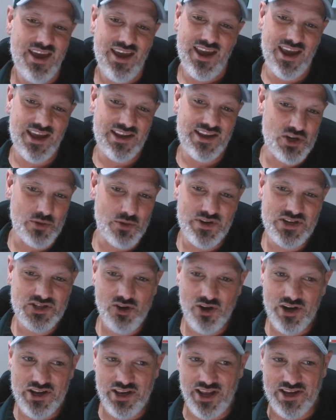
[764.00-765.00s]
And so we
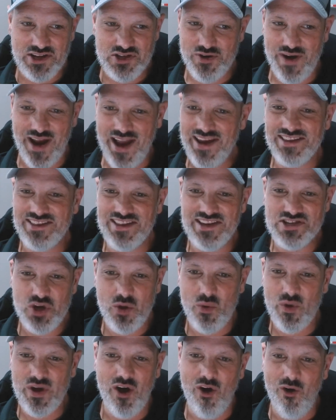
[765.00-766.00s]
started like tracking
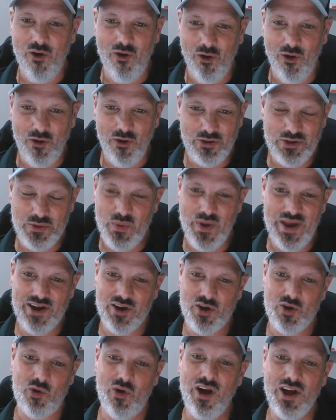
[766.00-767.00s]
these going all the way
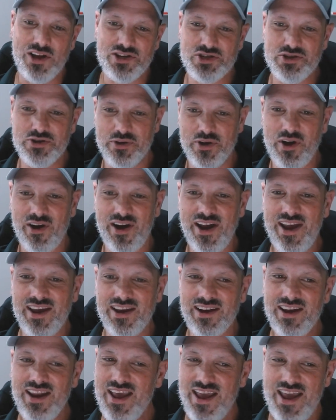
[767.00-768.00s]
across
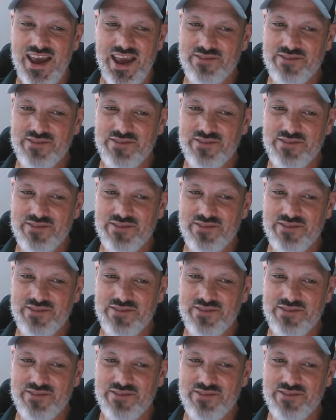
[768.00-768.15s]
Ukraine.